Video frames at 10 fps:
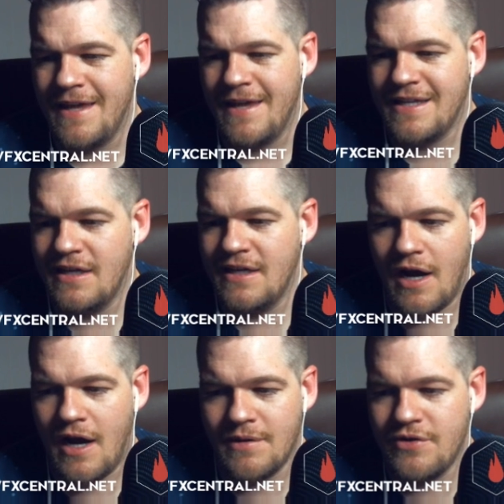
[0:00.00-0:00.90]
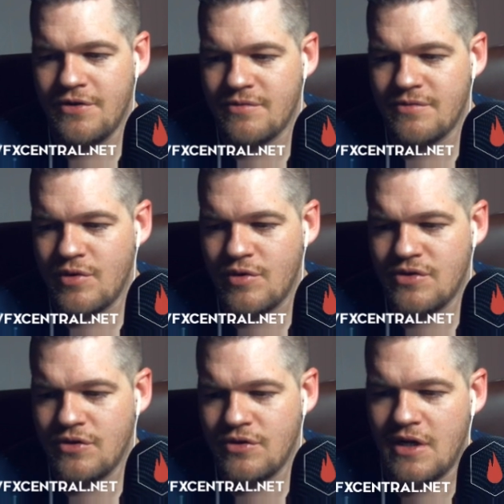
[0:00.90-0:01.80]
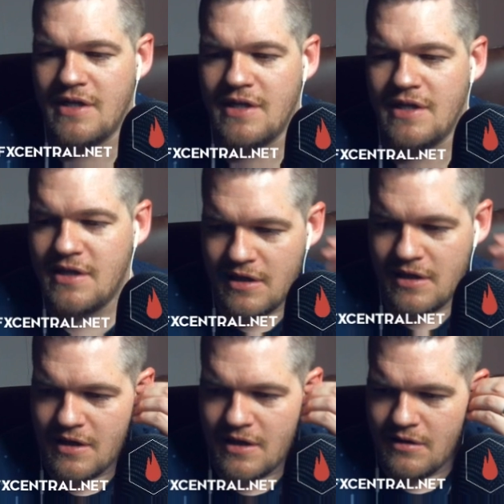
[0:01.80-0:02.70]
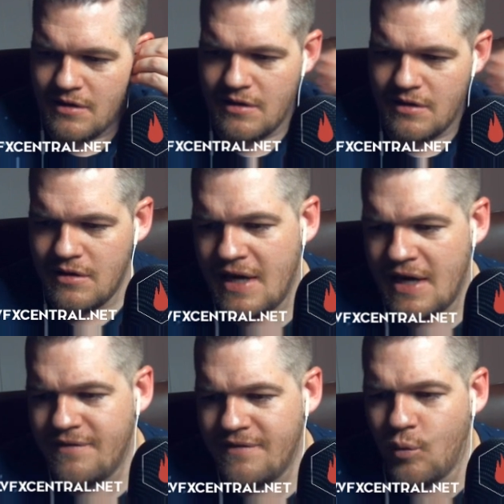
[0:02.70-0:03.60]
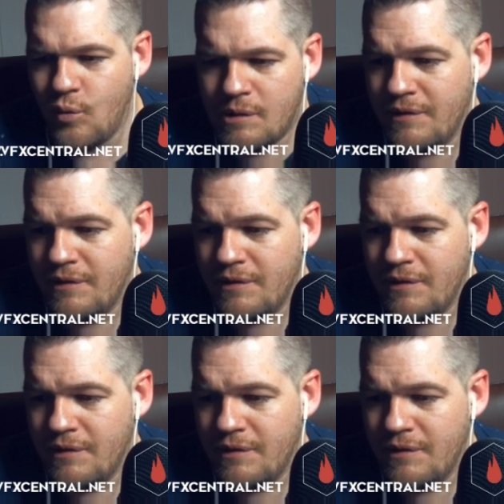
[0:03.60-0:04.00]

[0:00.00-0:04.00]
And again, I'm going to do some research. I did have it work